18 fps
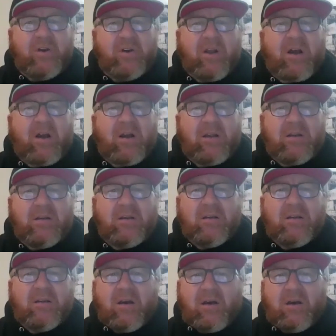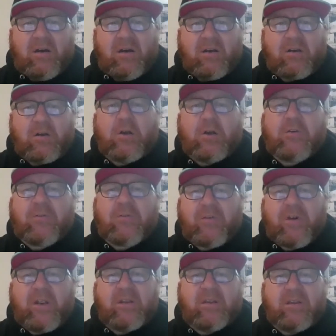or not, uh, Kirk
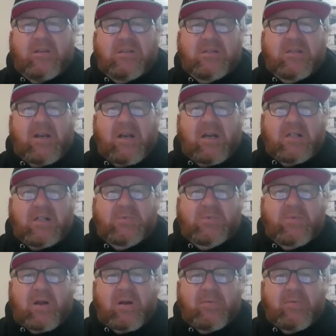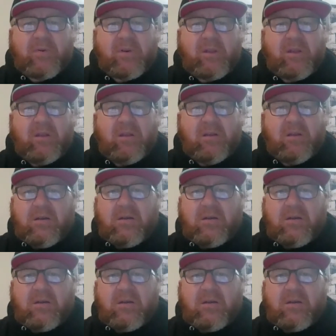Franklin's God's Property.